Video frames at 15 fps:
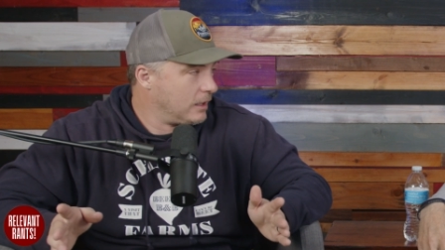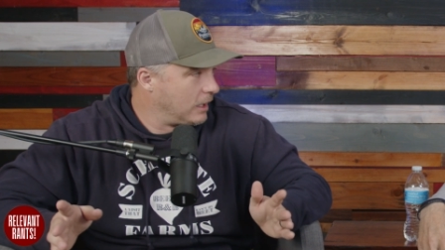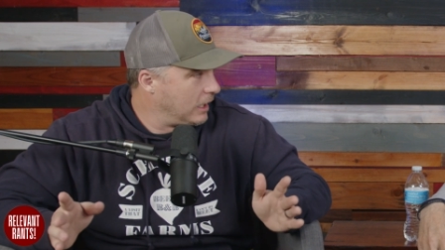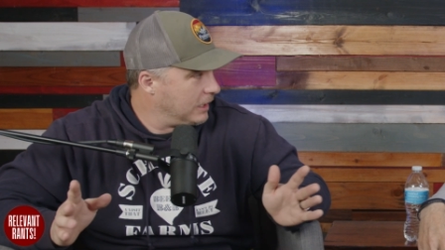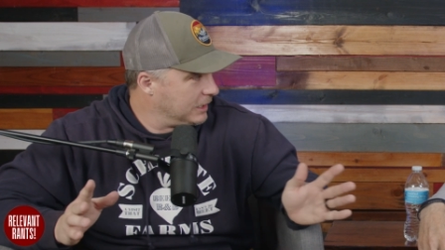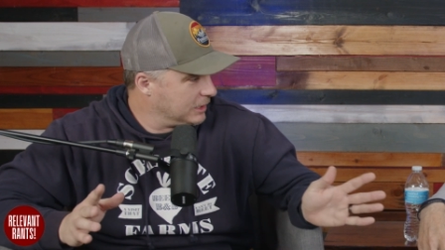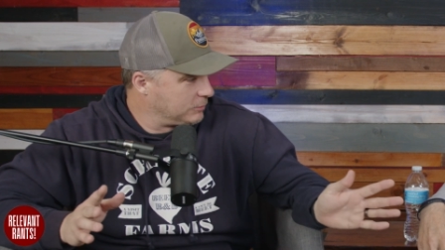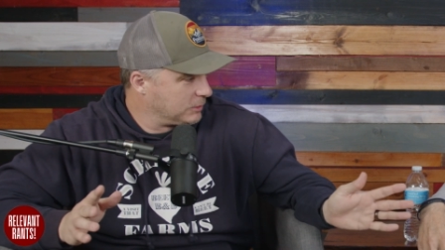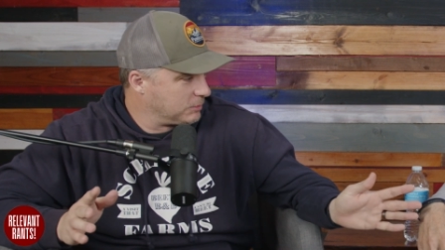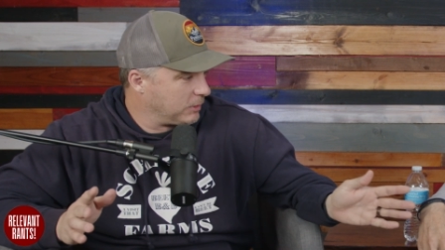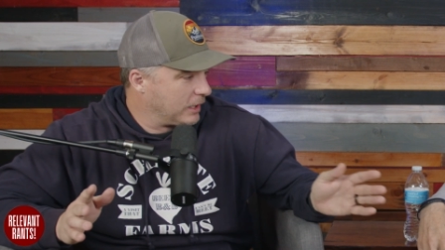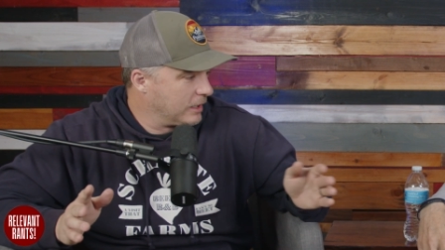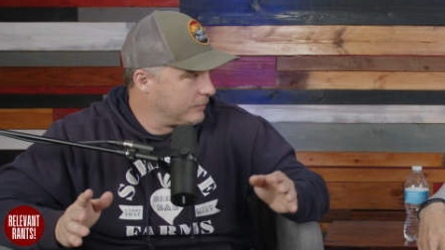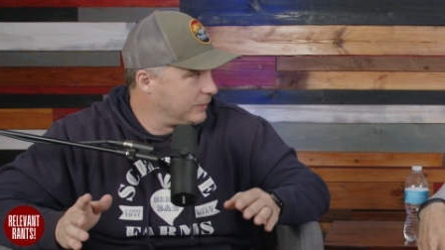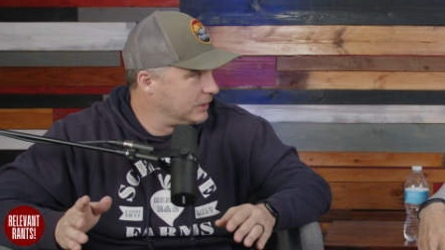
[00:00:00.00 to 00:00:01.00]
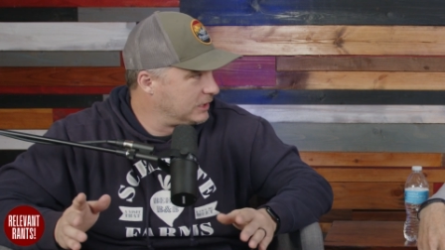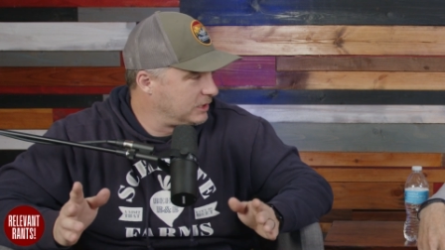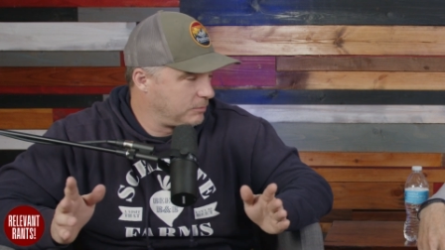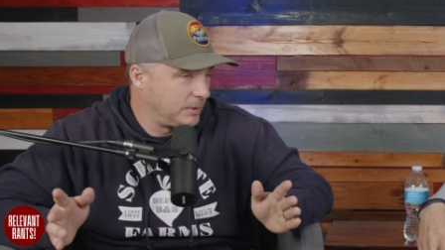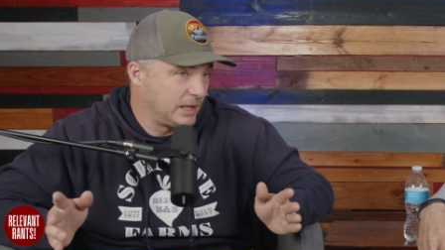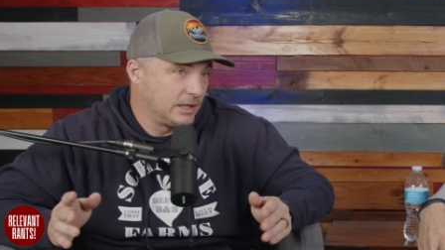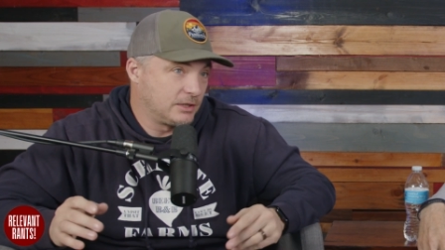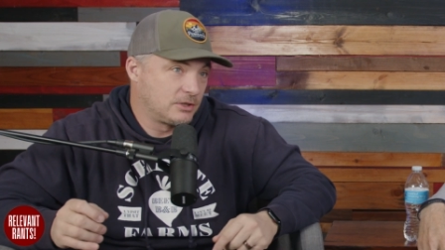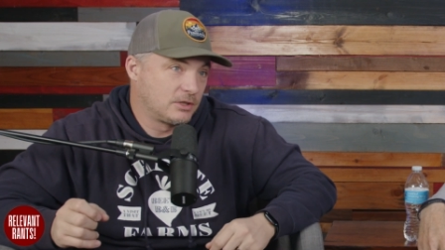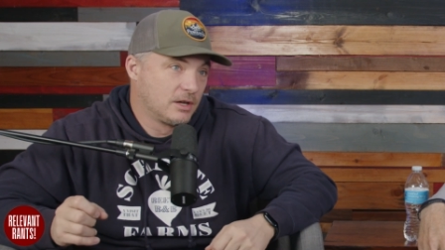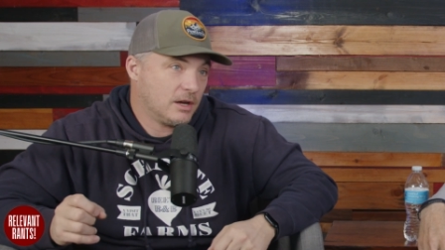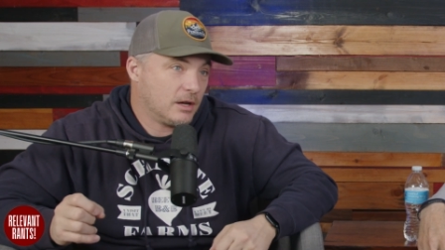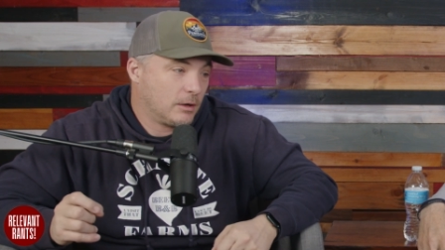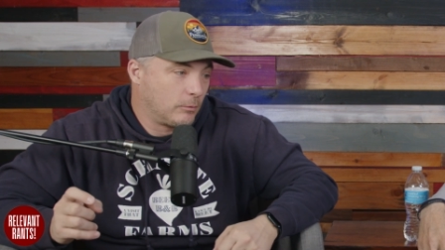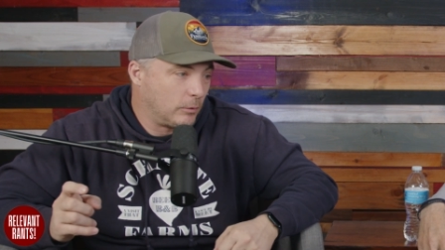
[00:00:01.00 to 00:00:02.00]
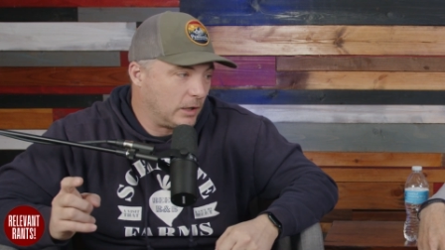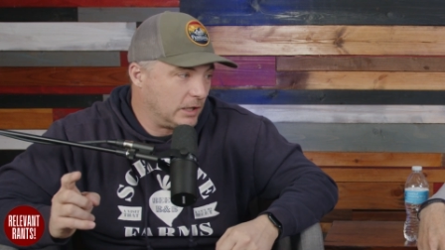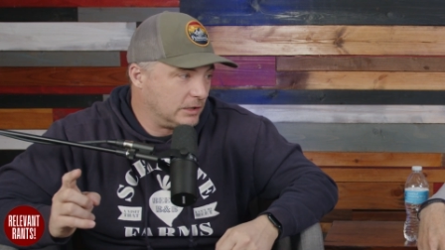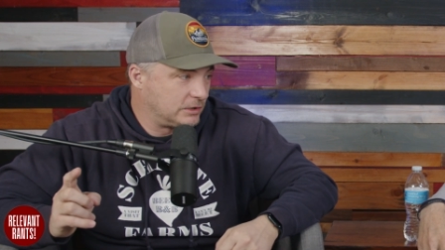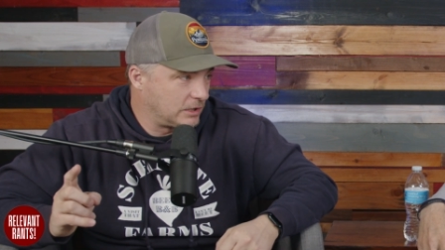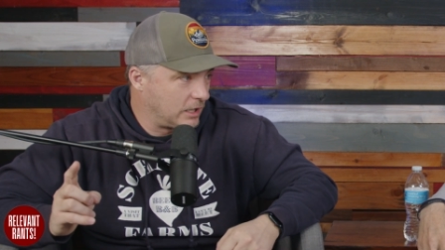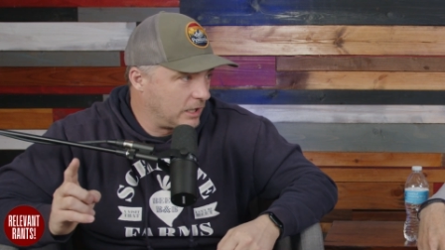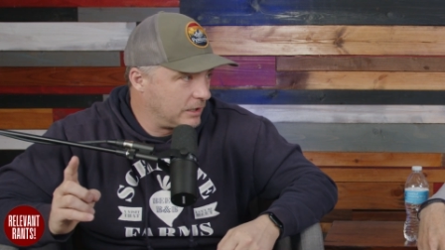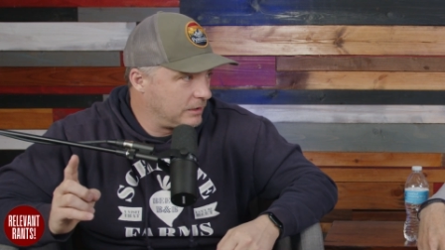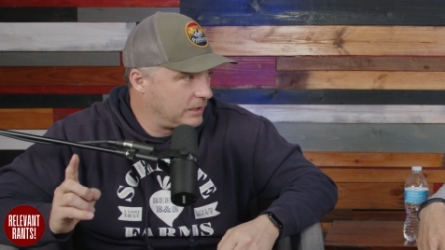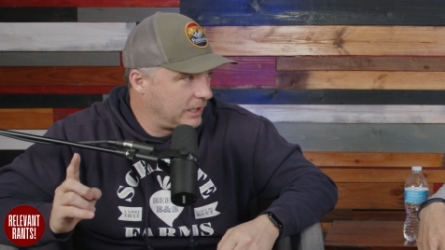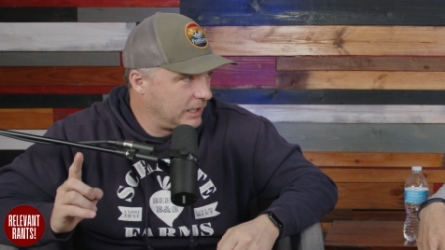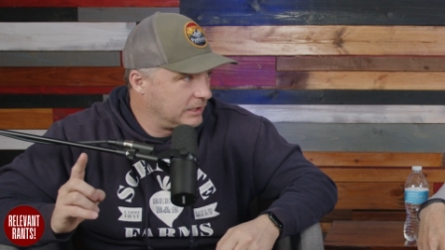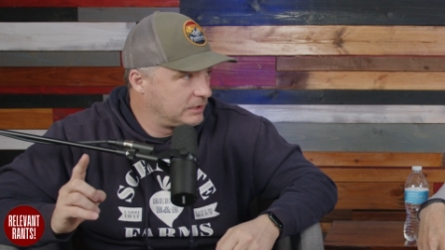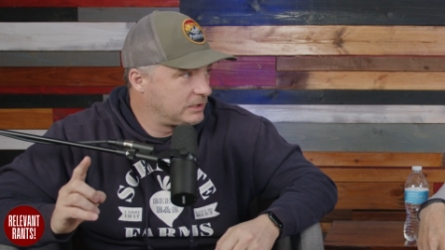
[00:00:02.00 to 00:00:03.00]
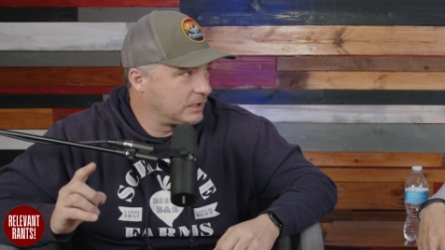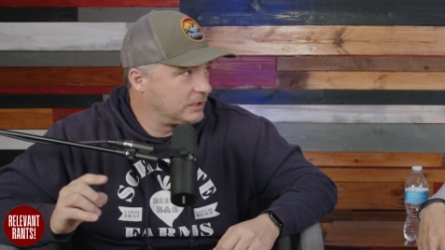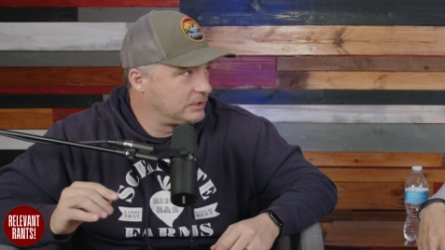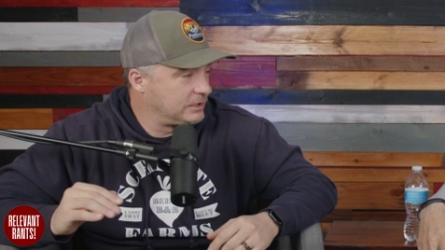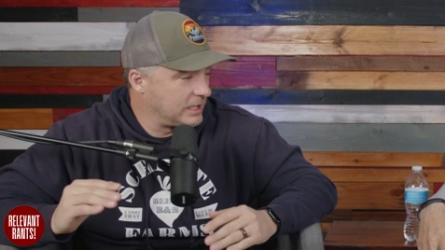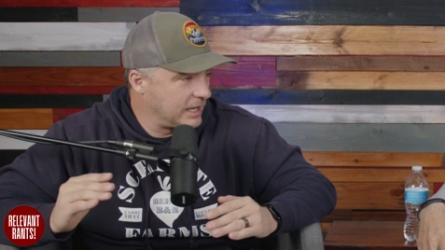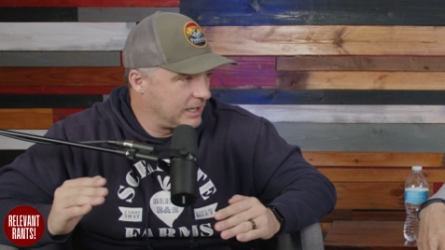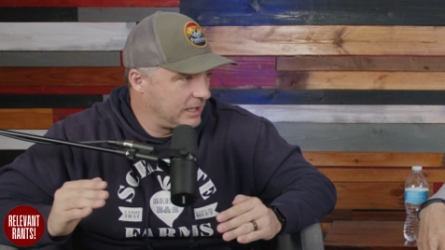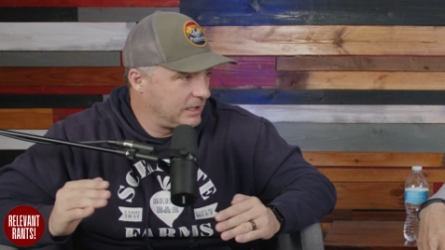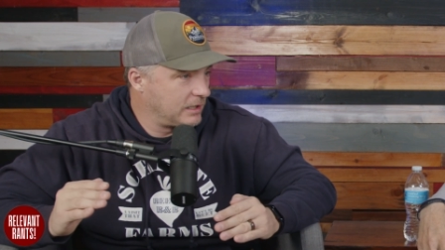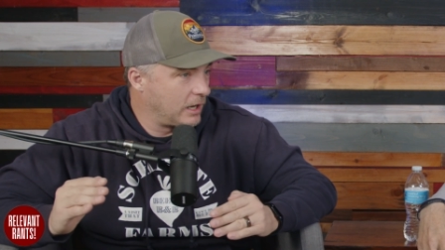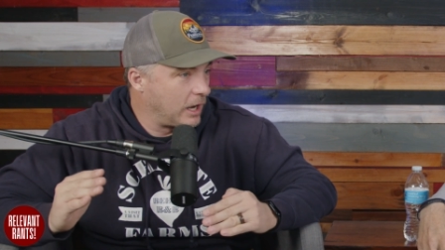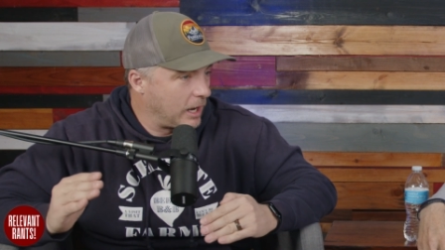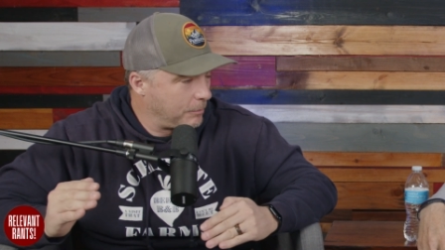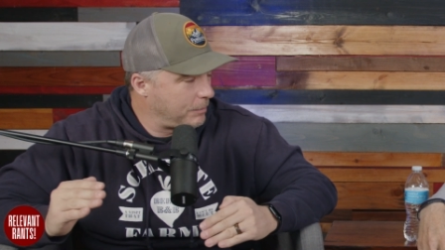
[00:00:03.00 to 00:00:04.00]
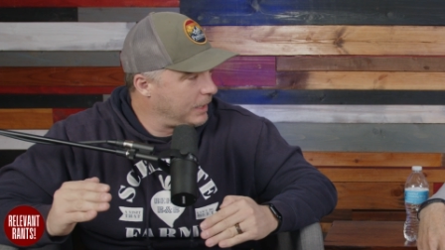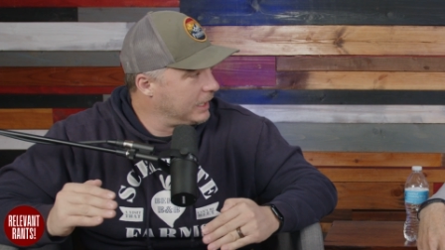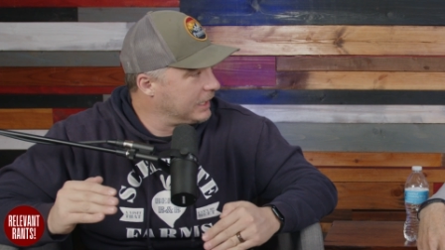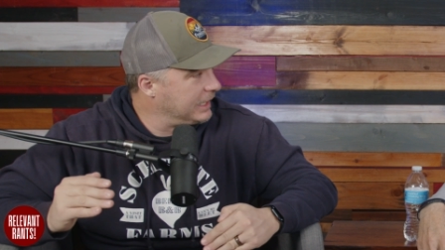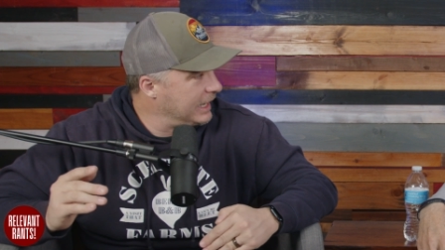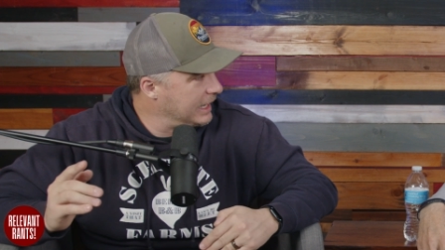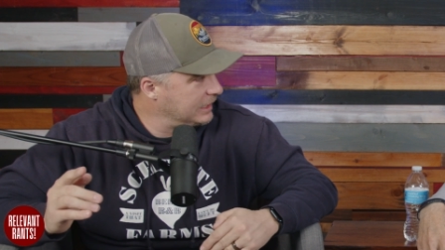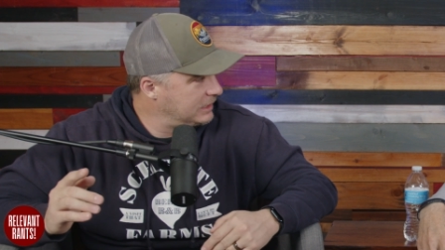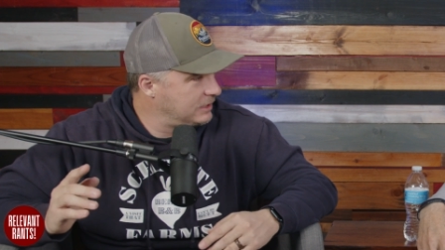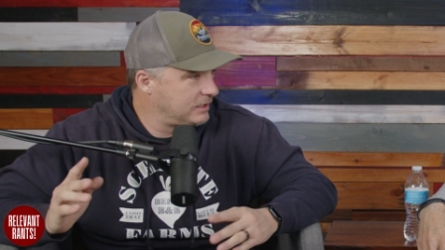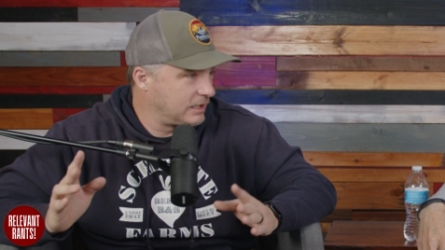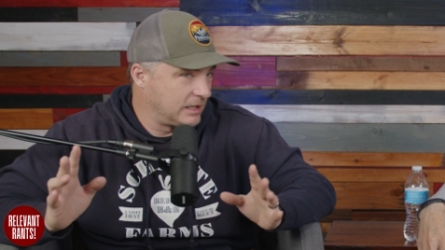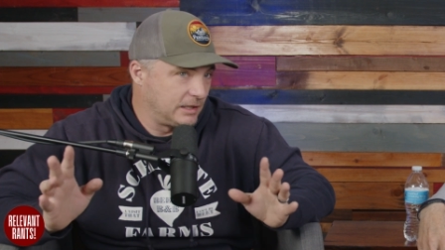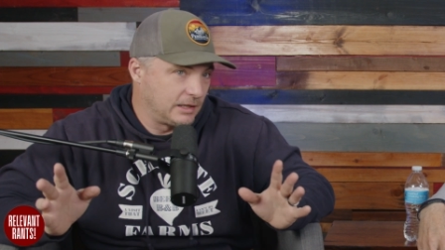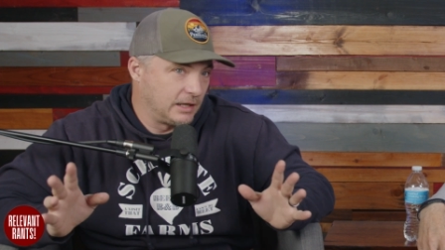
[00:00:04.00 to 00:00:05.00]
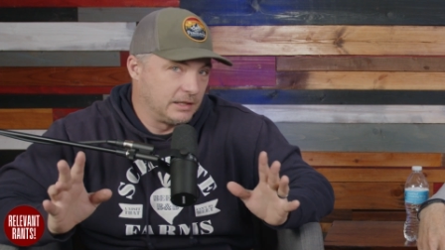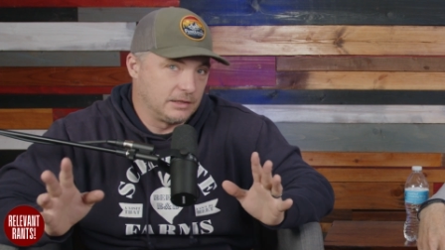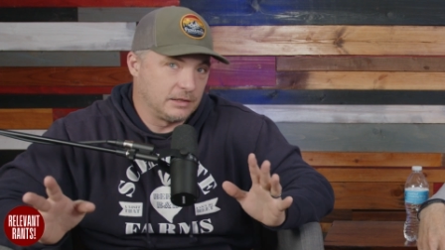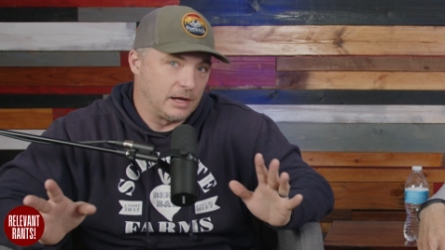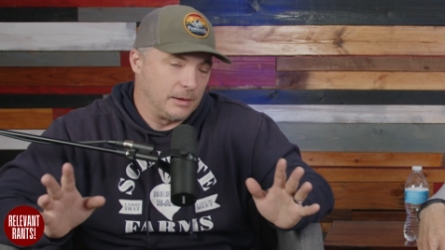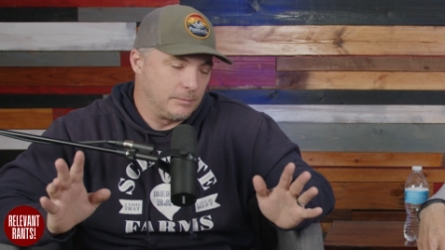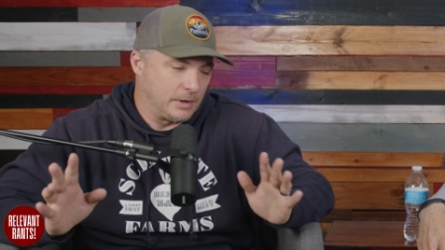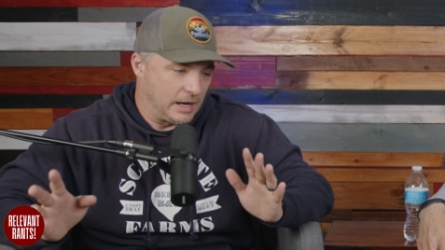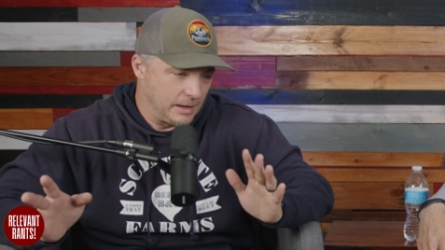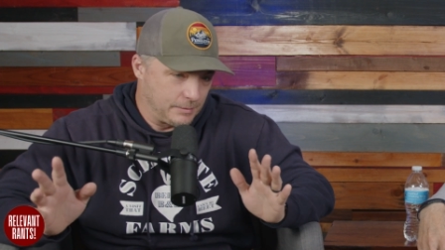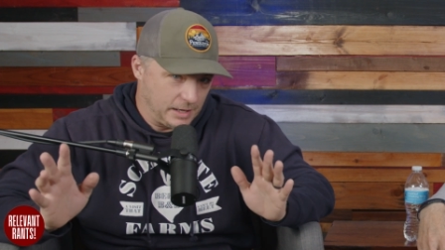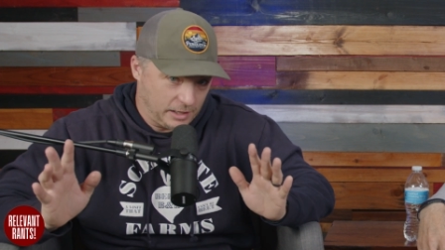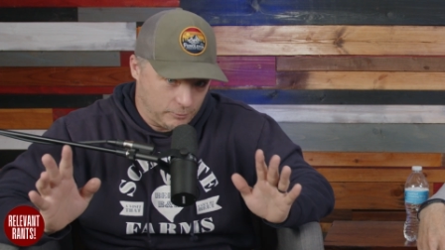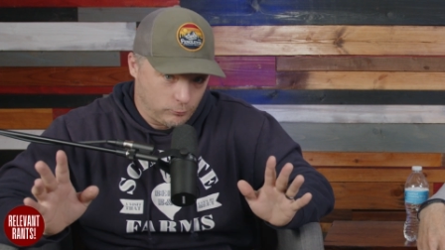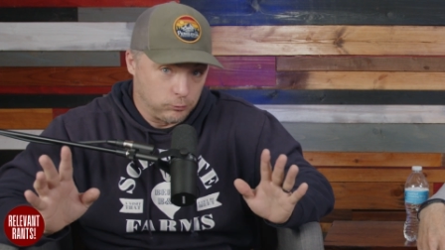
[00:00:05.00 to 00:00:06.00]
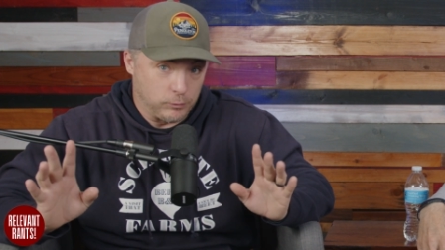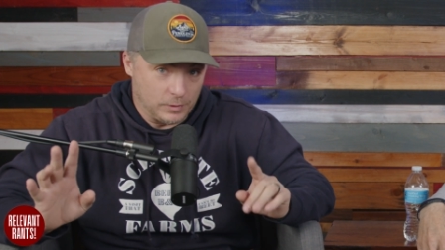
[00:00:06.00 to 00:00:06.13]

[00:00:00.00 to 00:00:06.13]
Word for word: and this was part of his speech, was he's standing up against, and I'm not,